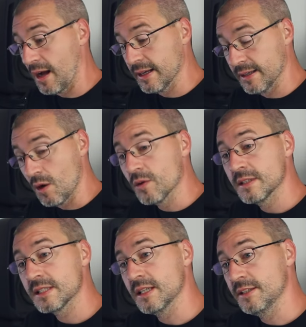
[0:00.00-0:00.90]
I
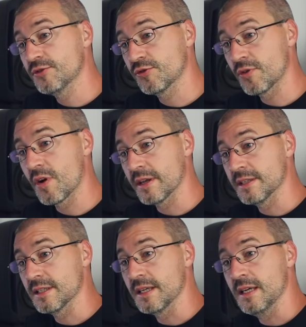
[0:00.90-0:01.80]
honestly
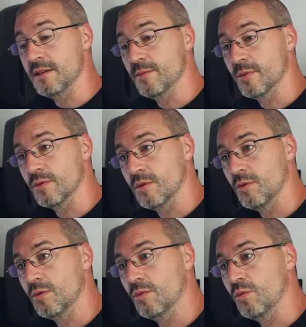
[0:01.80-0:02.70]
try to keep
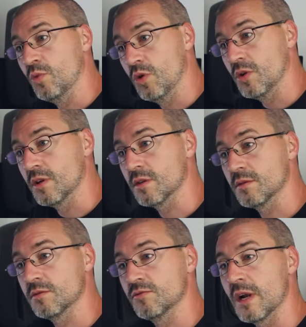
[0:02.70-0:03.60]

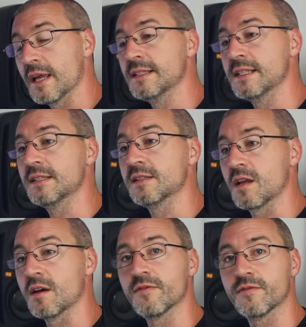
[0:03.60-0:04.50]
work-related
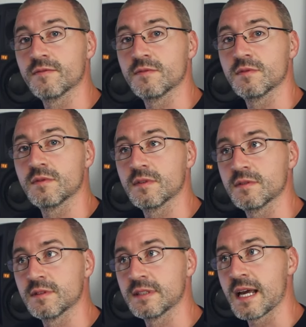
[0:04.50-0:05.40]
stuff
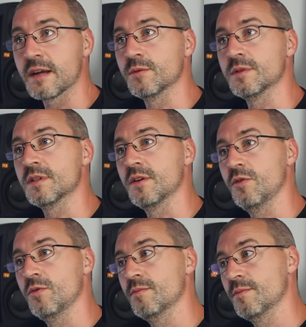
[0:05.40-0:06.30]
down
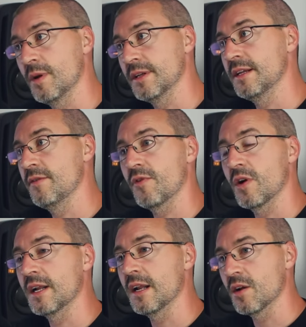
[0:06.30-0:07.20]
to Monday to
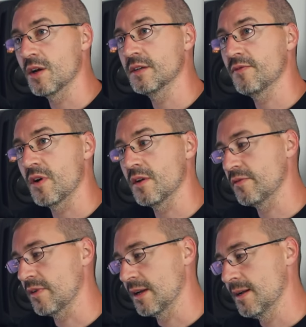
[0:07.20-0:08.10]
Friday, 9 to
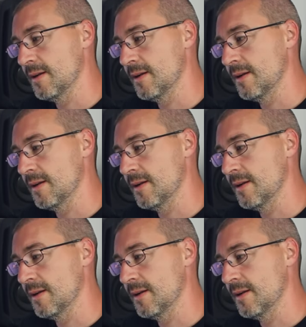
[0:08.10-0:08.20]
5.